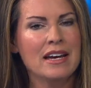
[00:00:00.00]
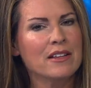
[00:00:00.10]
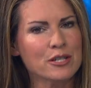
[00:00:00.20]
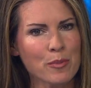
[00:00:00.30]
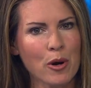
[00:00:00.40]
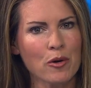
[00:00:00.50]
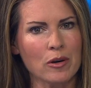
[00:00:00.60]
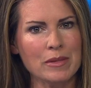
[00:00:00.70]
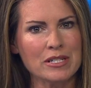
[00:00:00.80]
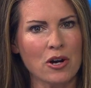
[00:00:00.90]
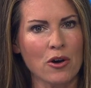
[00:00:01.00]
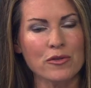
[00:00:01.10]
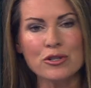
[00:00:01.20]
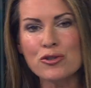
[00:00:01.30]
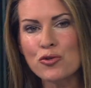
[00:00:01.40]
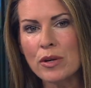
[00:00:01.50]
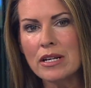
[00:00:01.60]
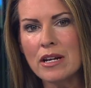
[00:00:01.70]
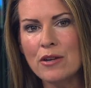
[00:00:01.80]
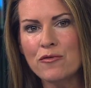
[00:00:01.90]
This program is called the
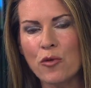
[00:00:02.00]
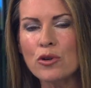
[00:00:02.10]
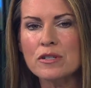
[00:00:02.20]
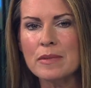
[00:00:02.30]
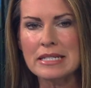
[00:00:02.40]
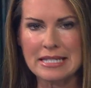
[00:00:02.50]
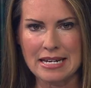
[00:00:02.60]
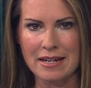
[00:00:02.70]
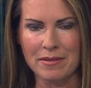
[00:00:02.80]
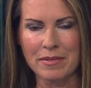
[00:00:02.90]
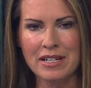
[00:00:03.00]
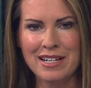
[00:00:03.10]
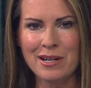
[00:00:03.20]
Street Enforcement Team.